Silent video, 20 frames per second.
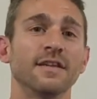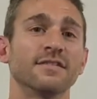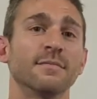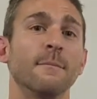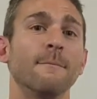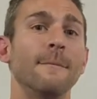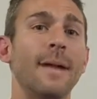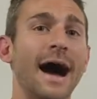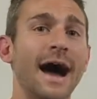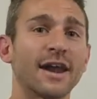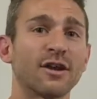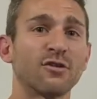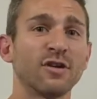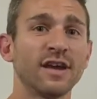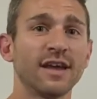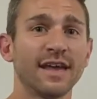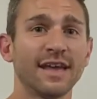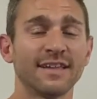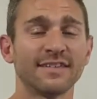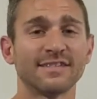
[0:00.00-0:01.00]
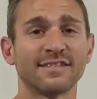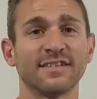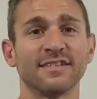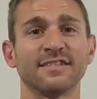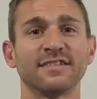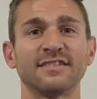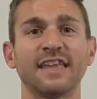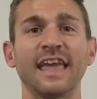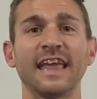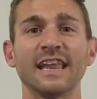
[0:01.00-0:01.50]
that is moderate and
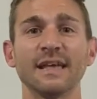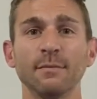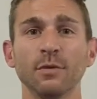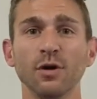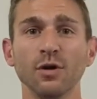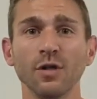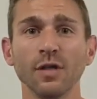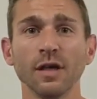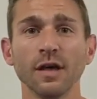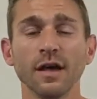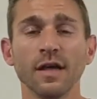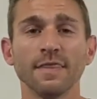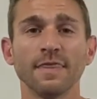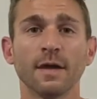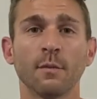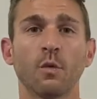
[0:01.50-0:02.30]
sustainable,